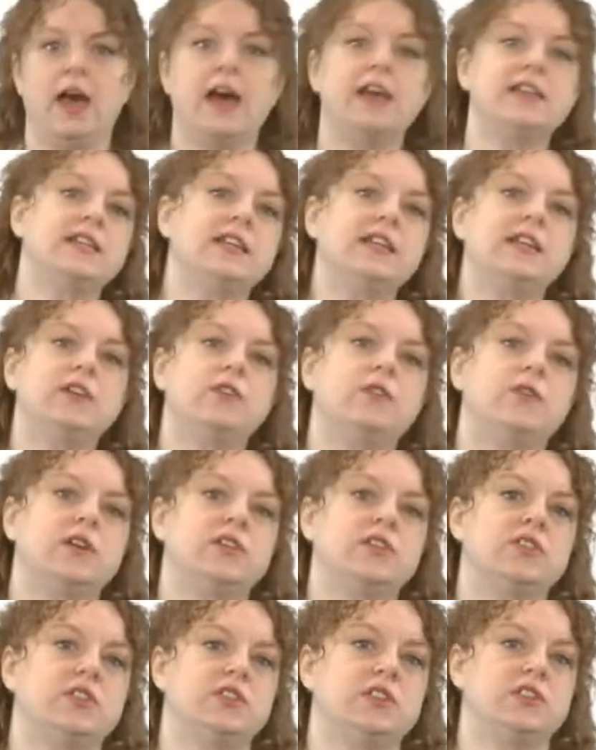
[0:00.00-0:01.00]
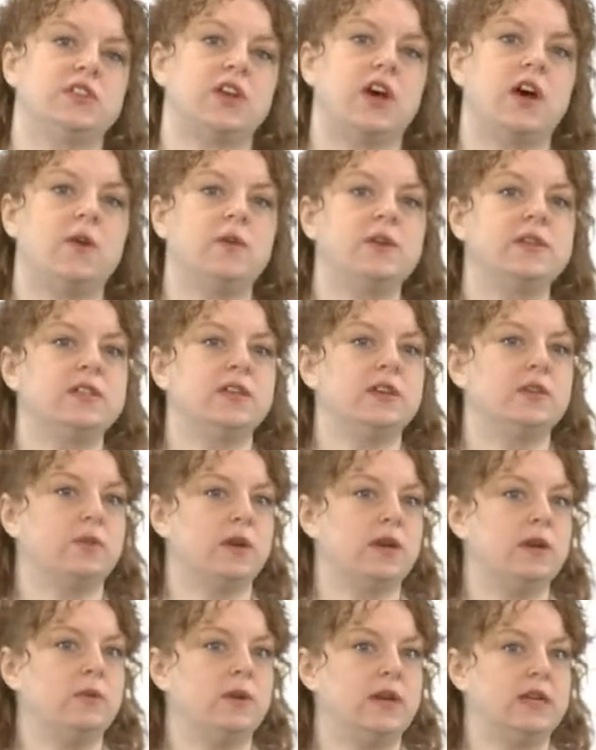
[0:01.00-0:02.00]
Asking a question is always a
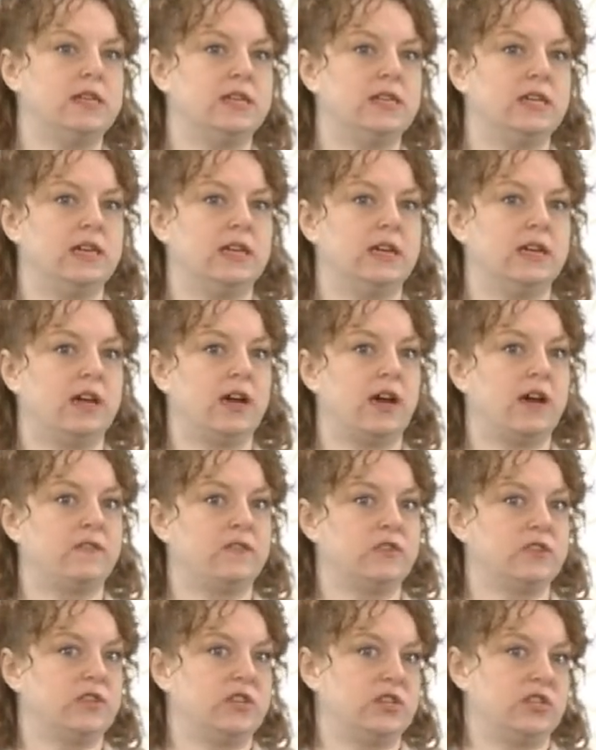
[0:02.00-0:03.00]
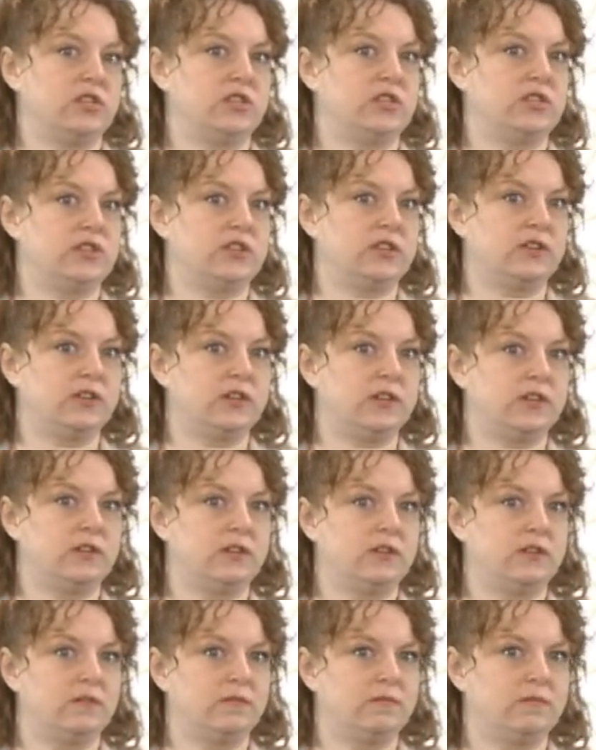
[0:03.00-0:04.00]
great way to get a conversation started.
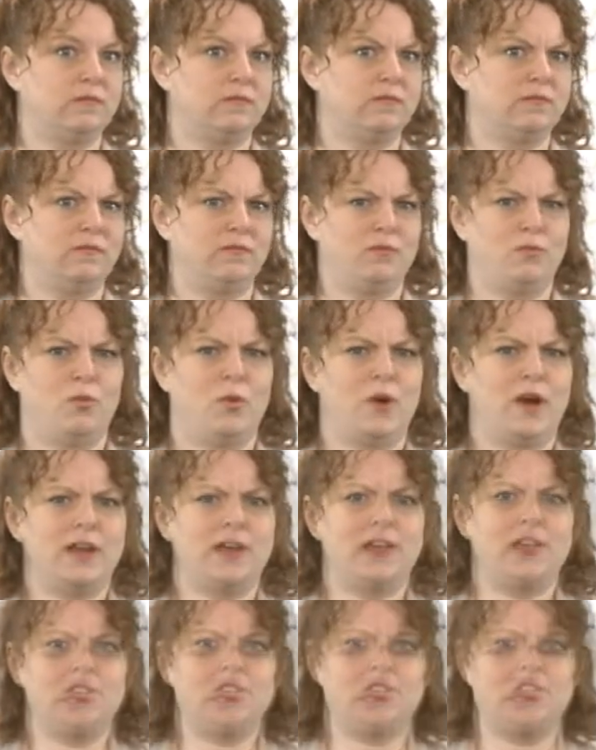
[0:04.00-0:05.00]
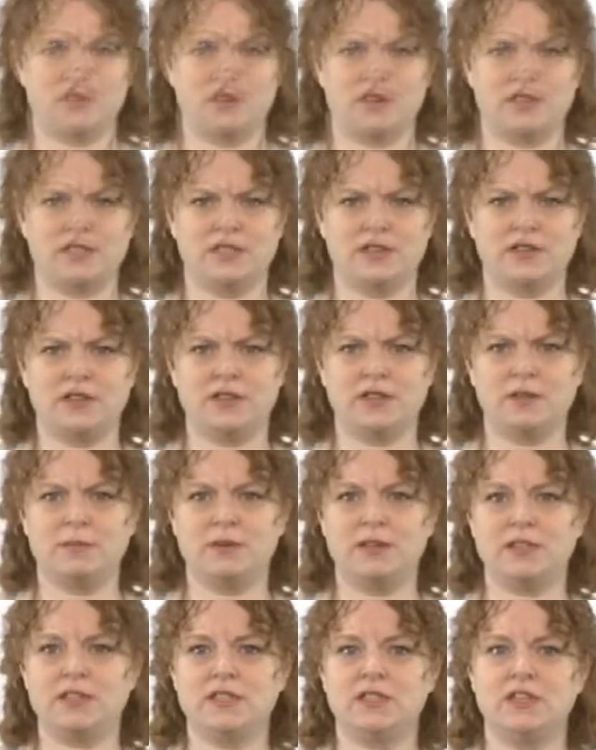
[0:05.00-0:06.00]
Why not try starting a
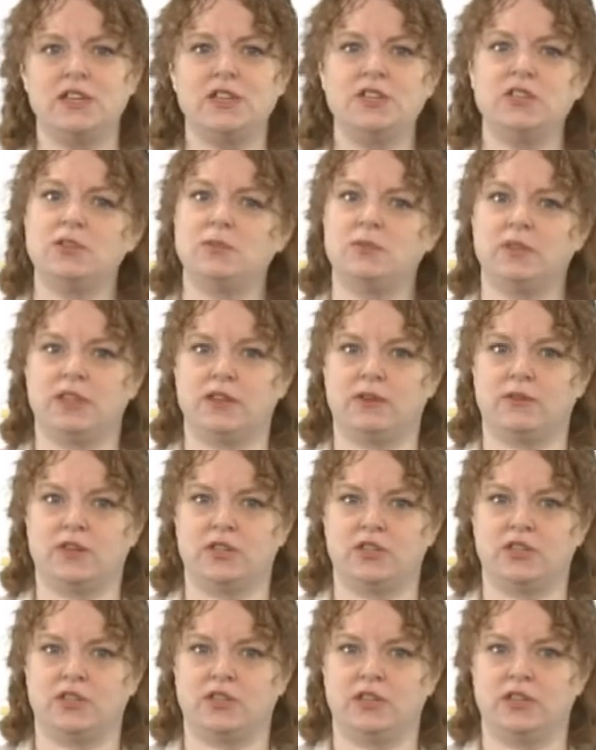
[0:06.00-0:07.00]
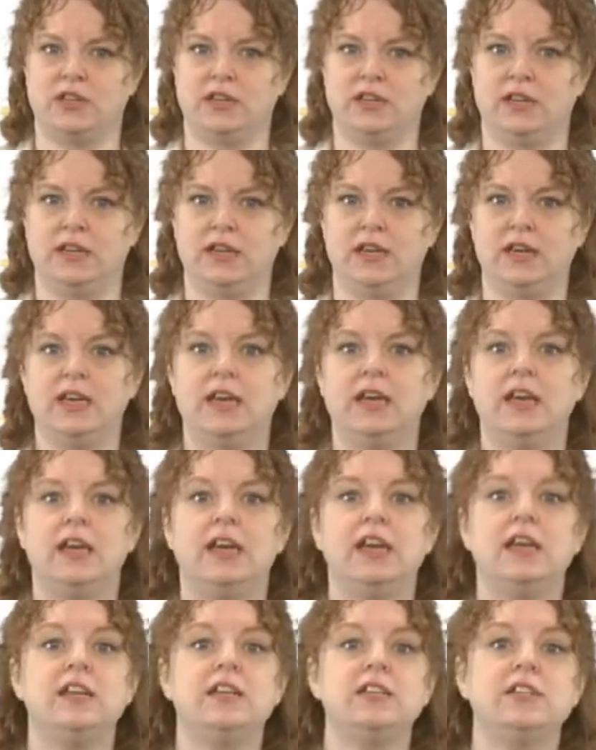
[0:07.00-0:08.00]
presentation with a question?
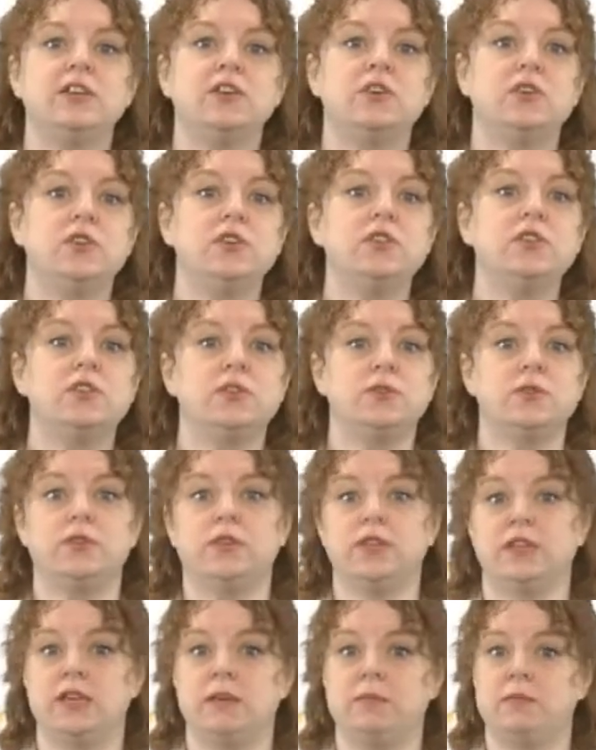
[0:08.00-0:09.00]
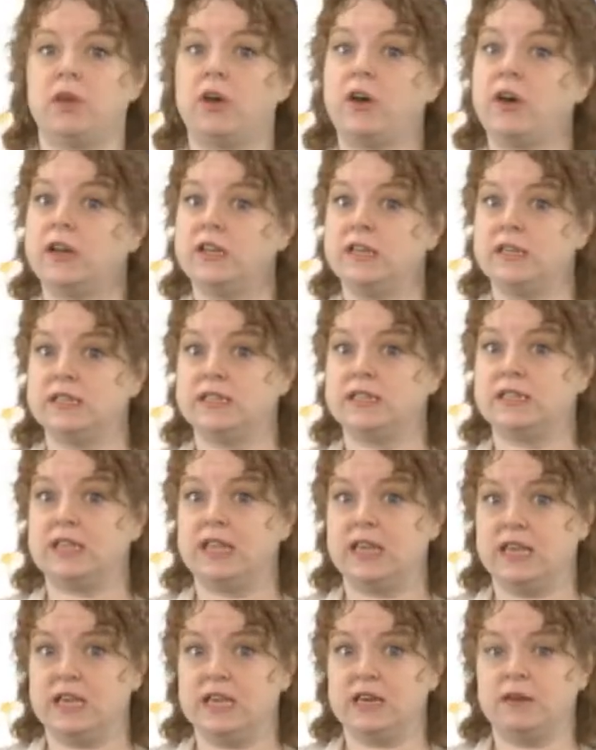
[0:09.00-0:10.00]
It is a good tool to keep the audience
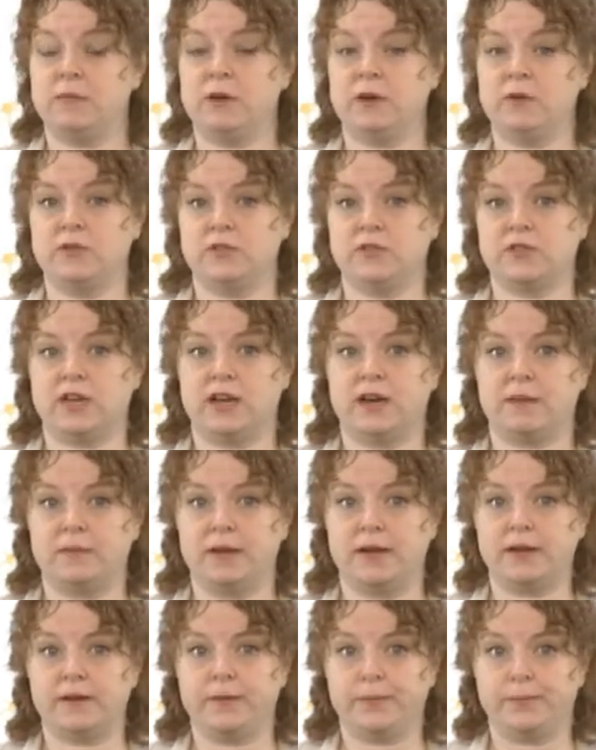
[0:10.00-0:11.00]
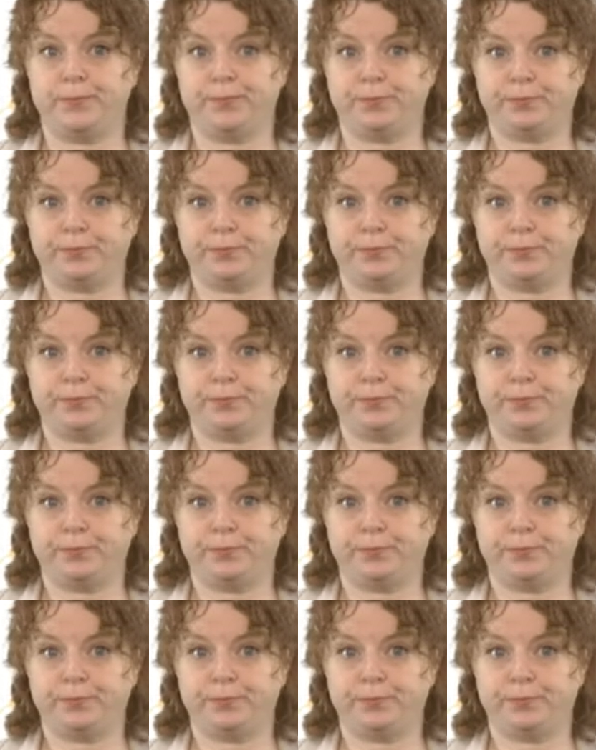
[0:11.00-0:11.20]
thinking about your topic.